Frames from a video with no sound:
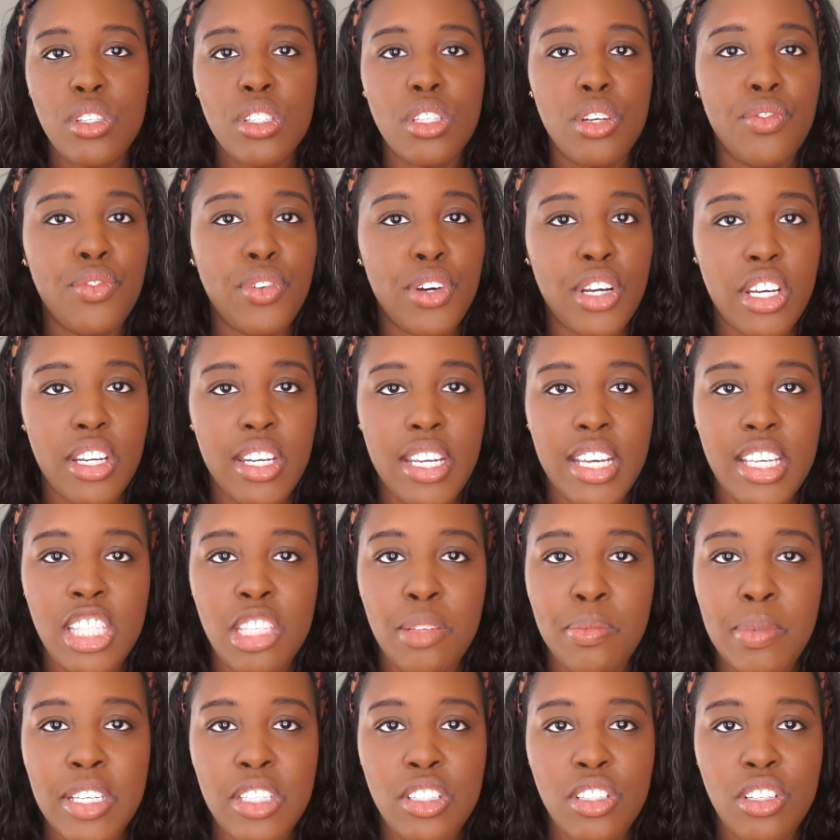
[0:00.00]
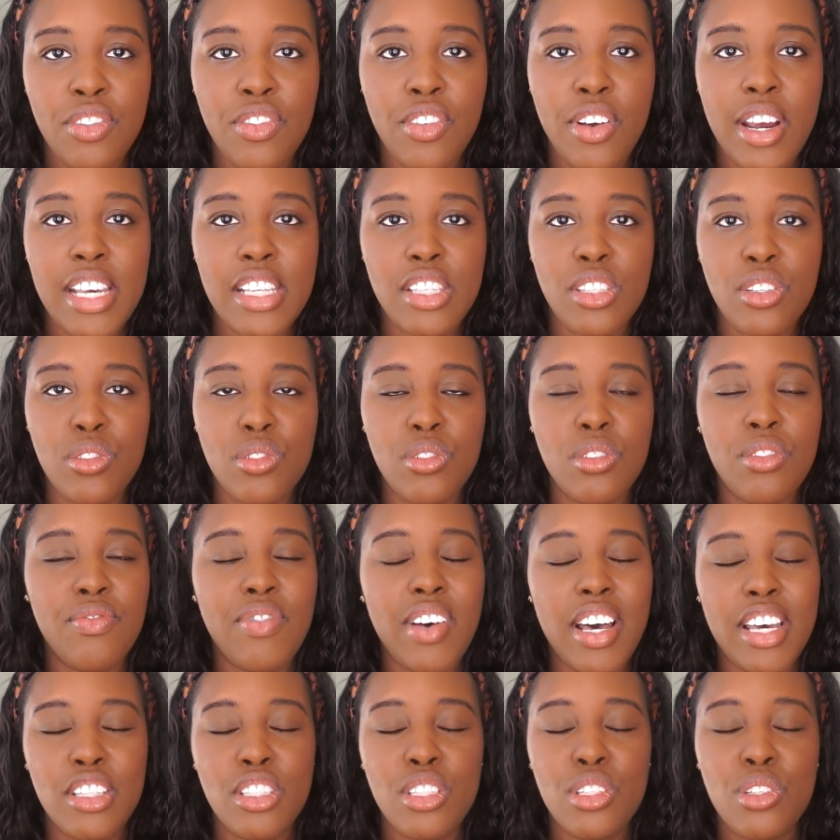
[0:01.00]
So for your next semester of grad school,
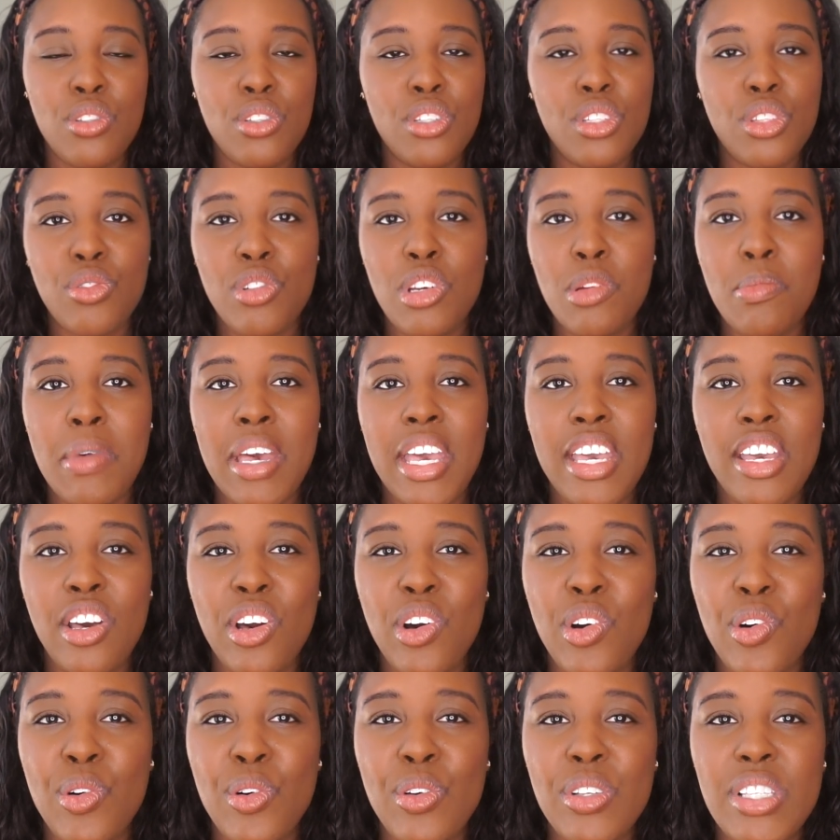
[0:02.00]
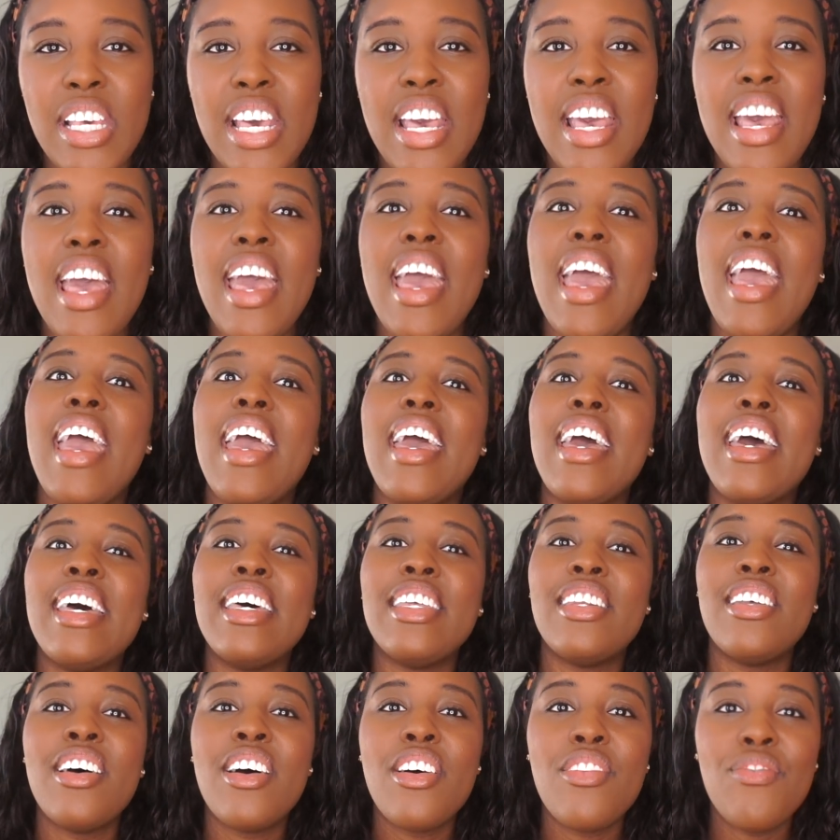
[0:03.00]
find 2 to 3 main goals
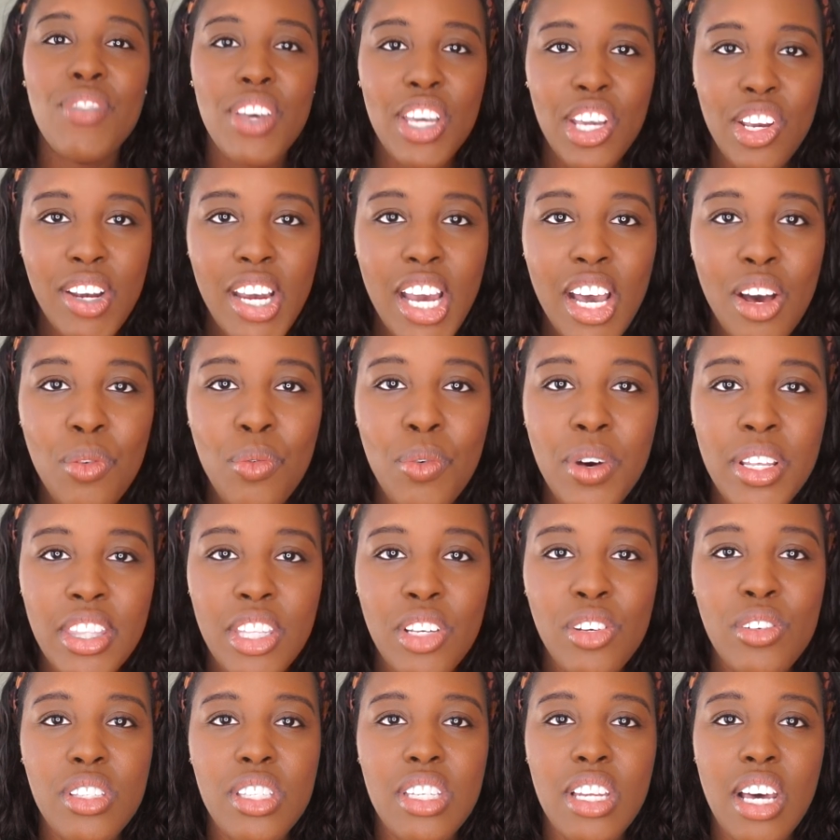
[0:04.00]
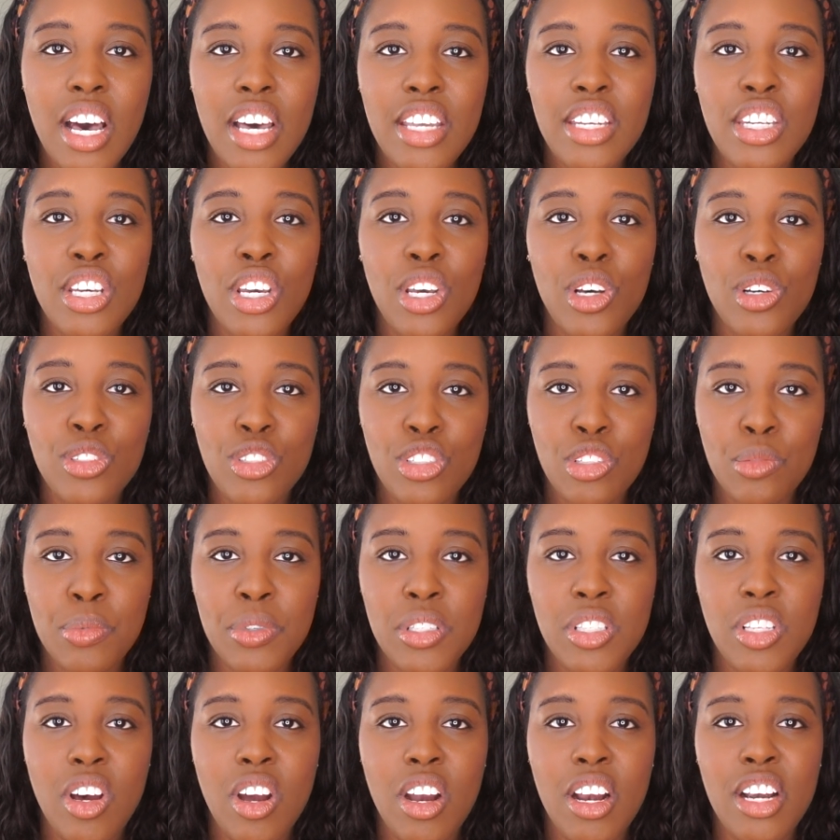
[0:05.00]
and figure out what those
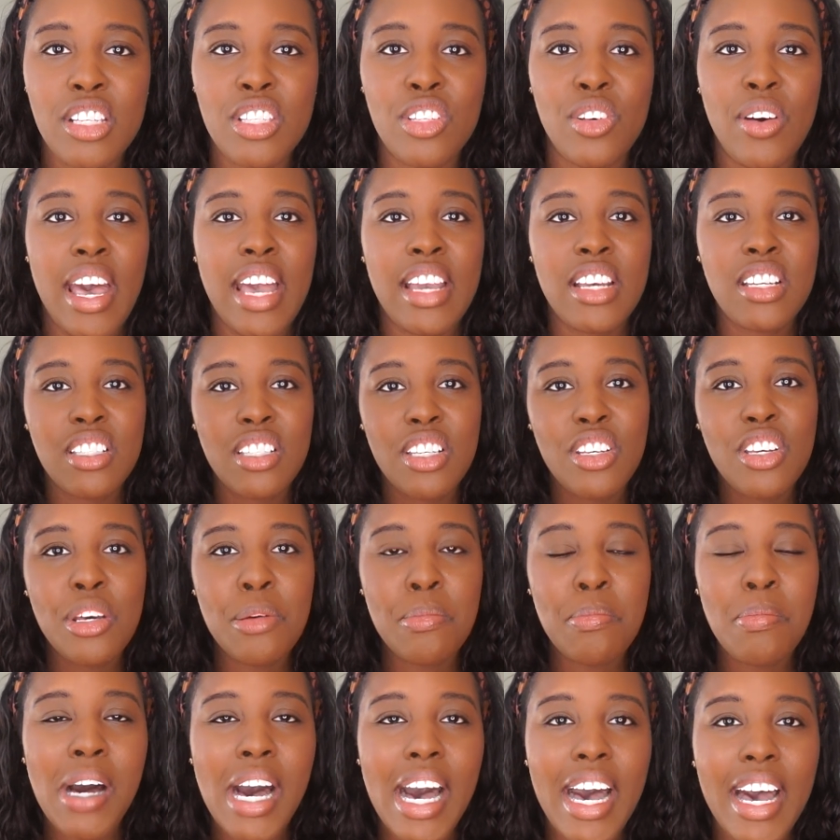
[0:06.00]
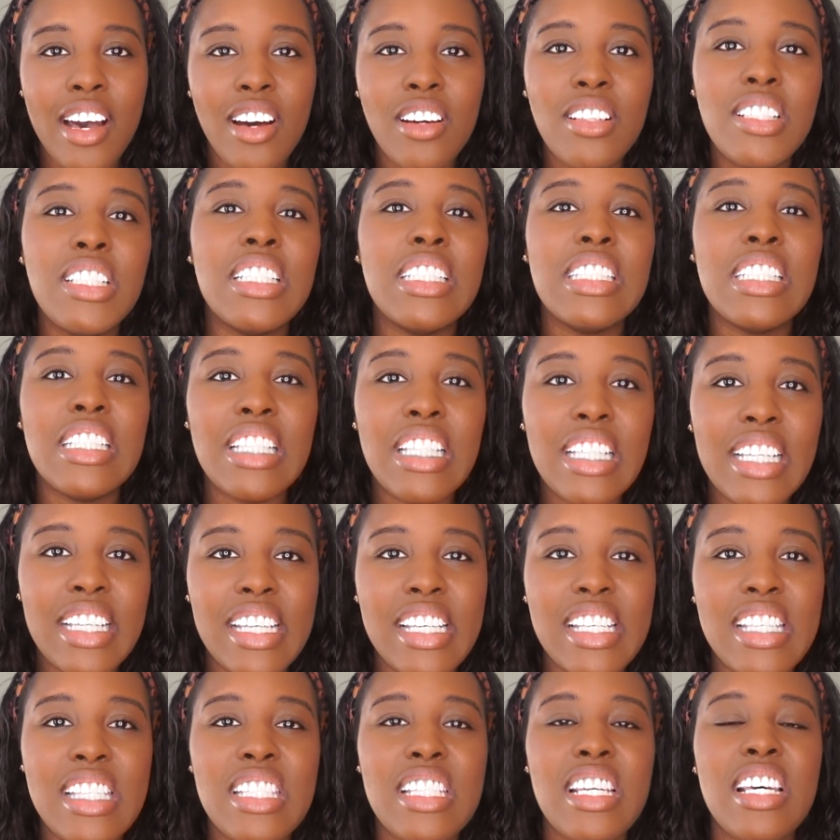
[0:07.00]
non-negotiables are. So actually compile a
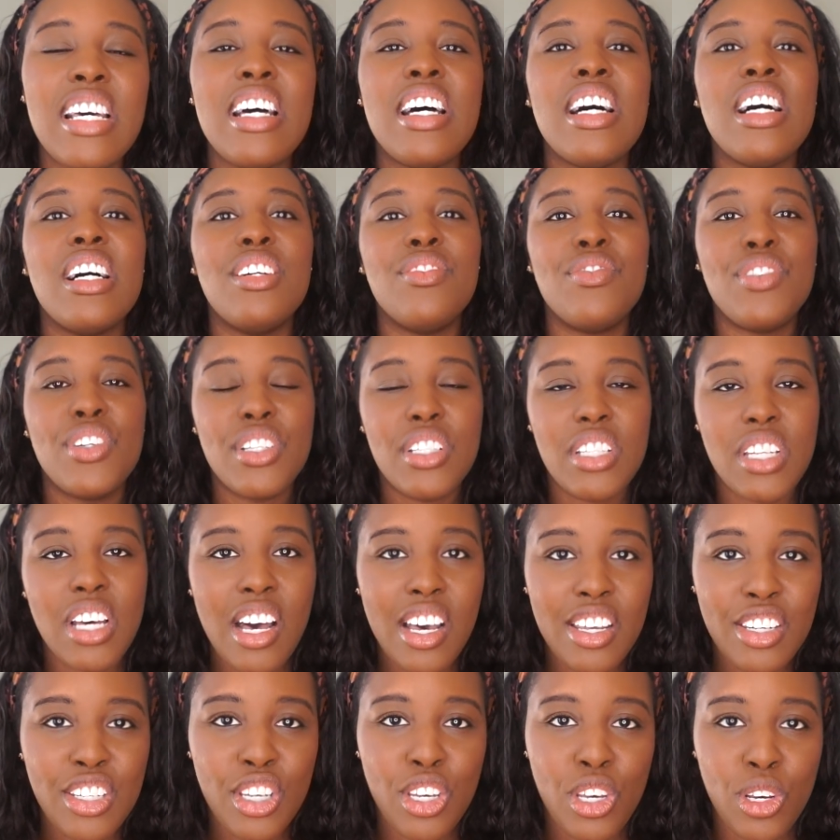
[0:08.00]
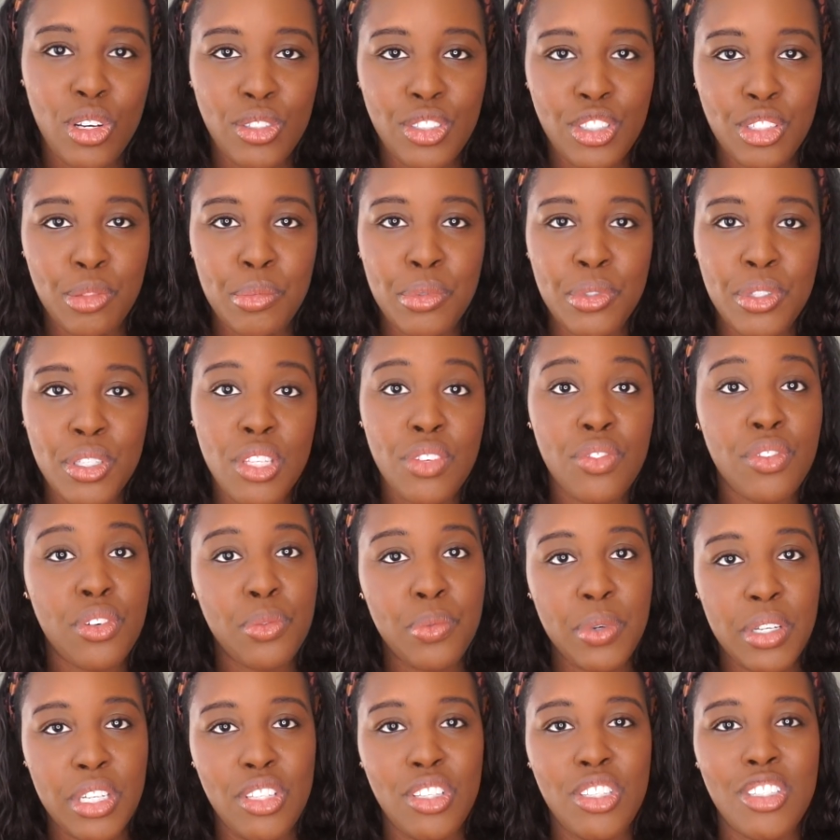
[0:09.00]
list of your non-negotiables for
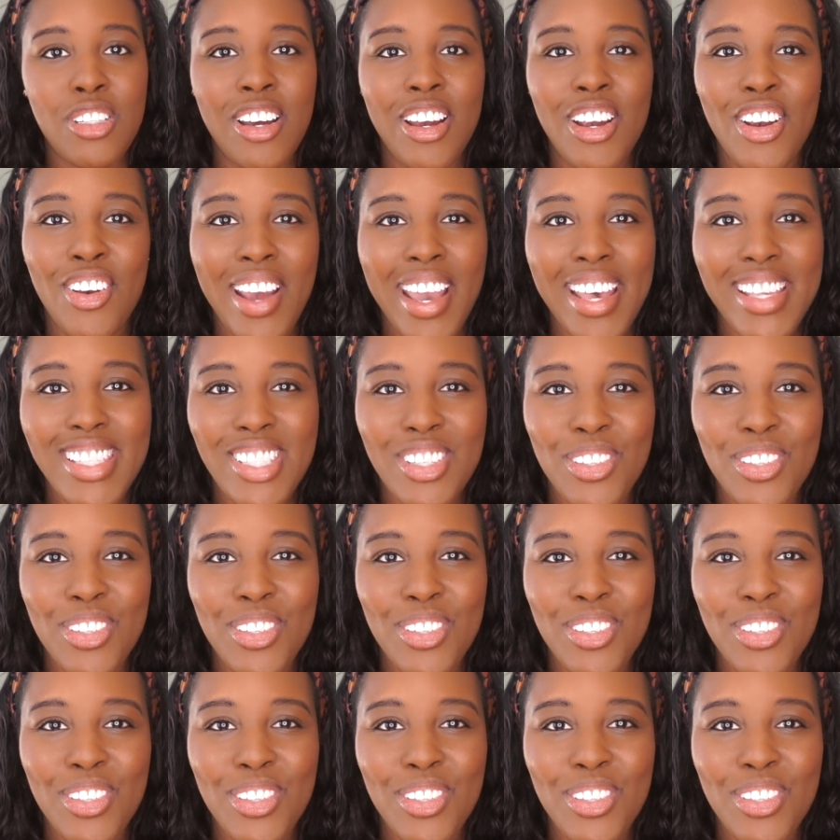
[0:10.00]
when you start grad